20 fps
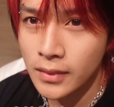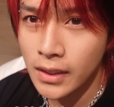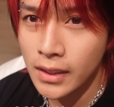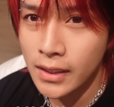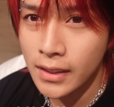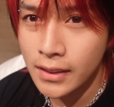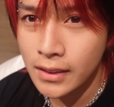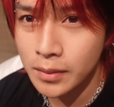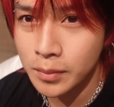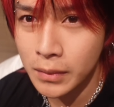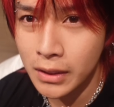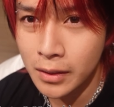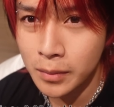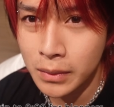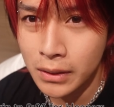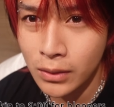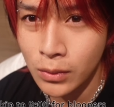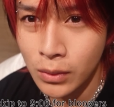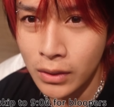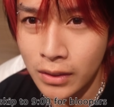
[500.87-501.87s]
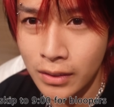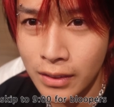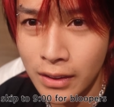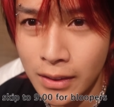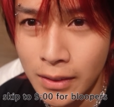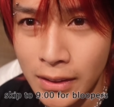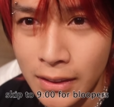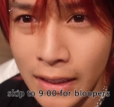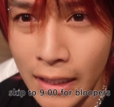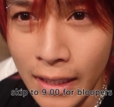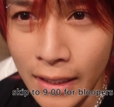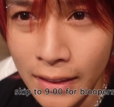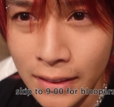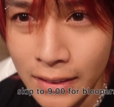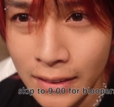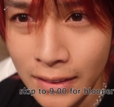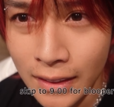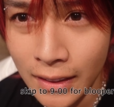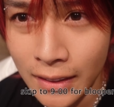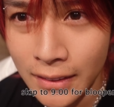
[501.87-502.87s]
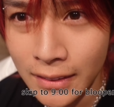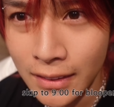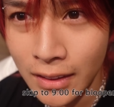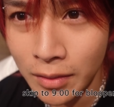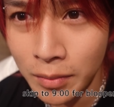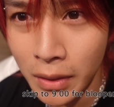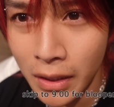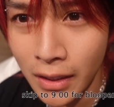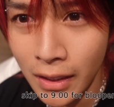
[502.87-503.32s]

This may be one of the saddest days of my